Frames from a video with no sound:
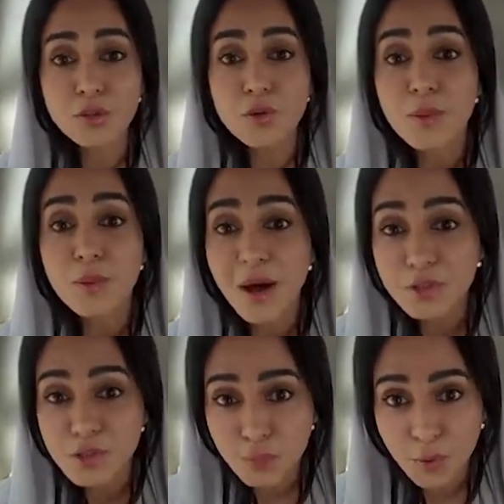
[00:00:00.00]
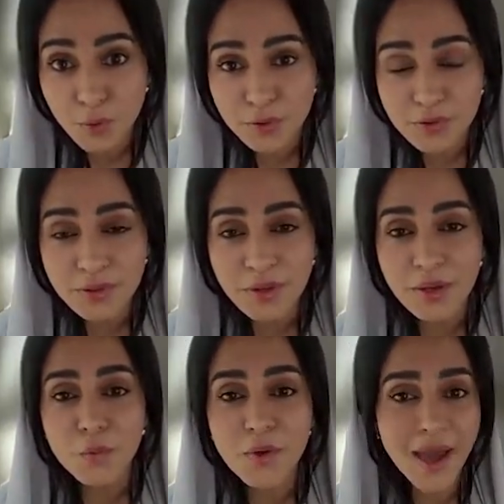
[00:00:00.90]
and we talk about
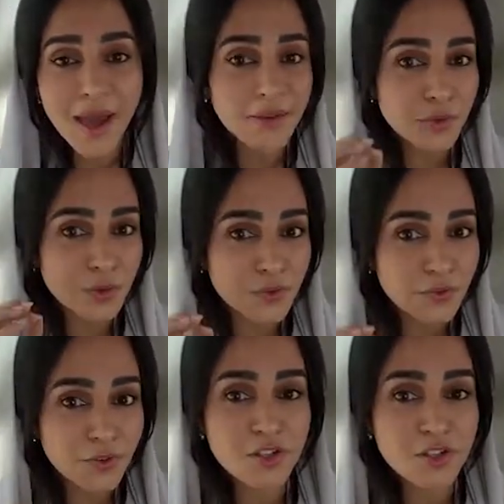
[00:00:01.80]
sport, we have to